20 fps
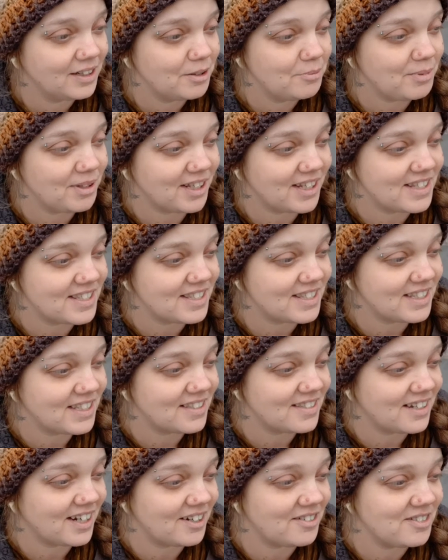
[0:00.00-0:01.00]
because the
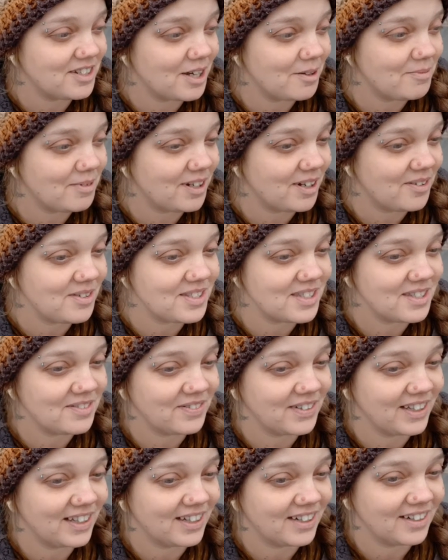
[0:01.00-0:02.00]
entire time that I was
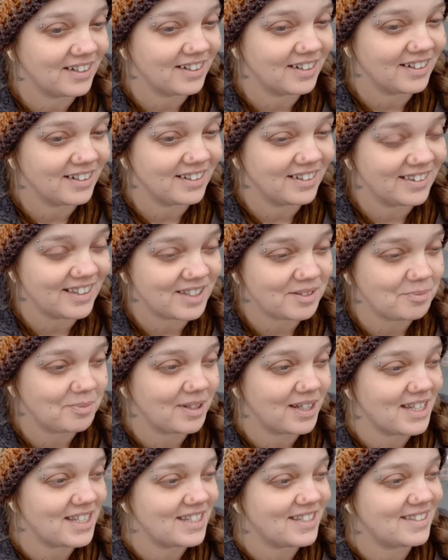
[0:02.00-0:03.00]
living here, this
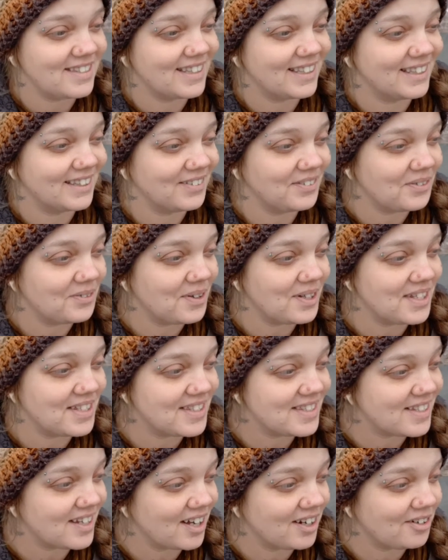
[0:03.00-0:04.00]
place was
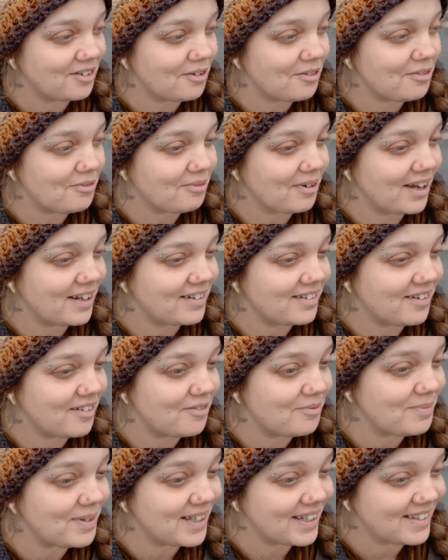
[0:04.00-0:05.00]
under threat
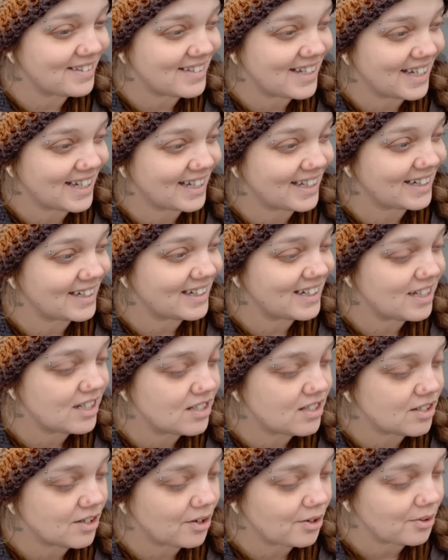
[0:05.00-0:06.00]
of being taken.
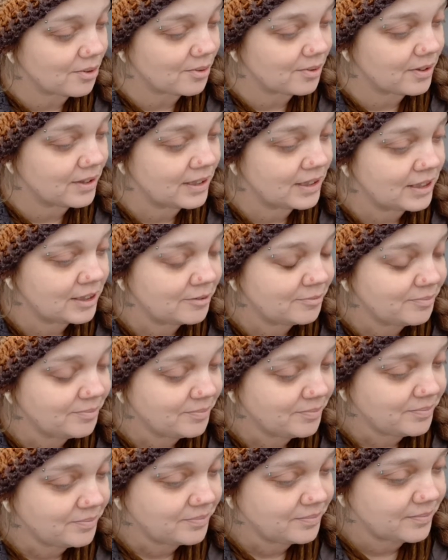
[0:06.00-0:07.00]
So
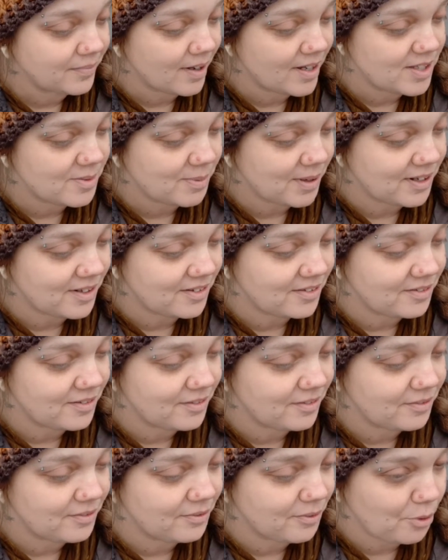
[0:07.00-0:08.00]
I spent
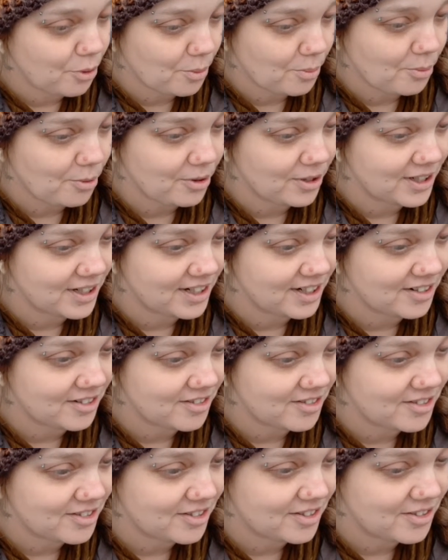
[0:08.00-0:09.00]
four more
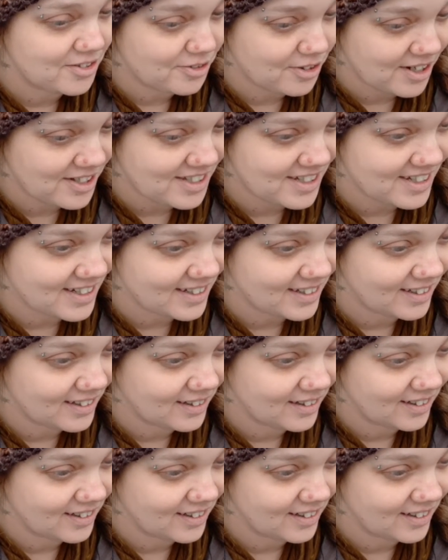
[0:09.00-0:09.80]
years stressing